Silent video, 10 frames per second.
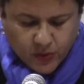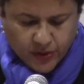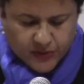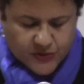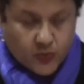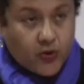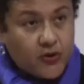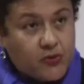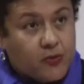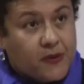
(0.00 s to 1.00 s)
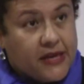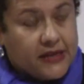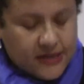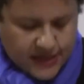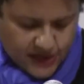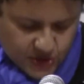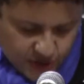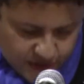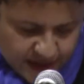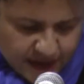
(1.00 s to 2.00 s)
words, the words repeated and
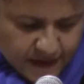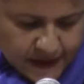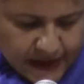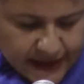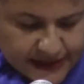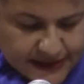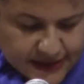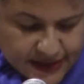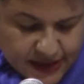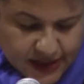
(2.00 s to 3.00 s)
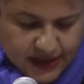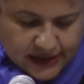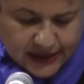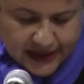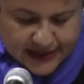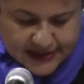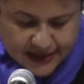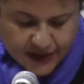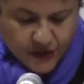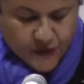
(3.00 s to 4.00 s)
turning in the light. Light,
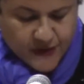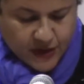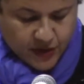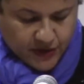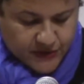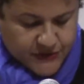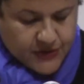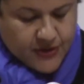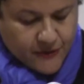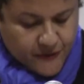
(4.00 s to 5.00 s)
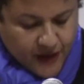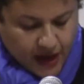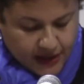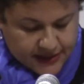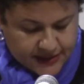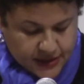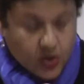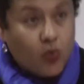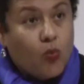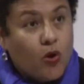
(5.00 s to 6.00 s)
fingers, fox,
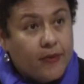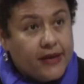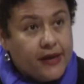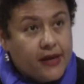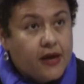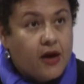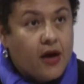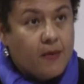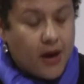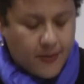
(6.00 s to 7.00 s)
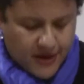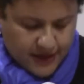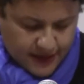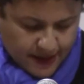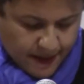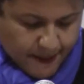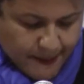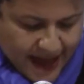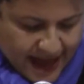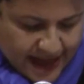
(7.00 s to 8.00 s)
woman, mama,
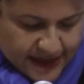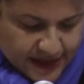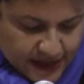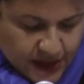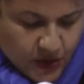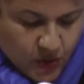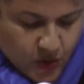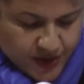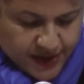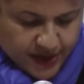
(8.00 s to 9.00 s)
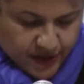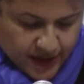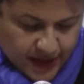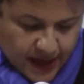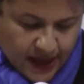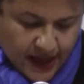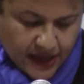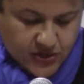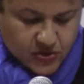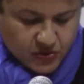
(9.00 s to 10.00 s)
mad, ordinary,
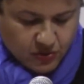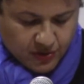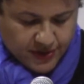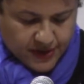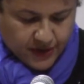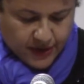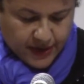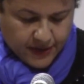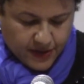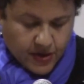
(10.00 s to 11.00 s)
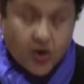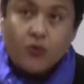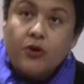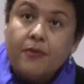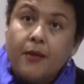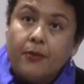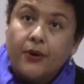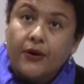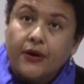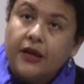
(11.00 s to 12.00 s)
extraordinary,
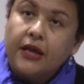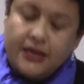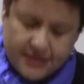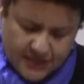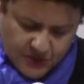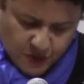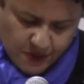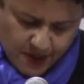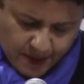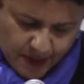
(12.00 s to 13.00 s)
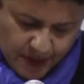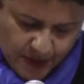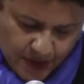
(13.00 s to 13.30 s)
remember, disremember,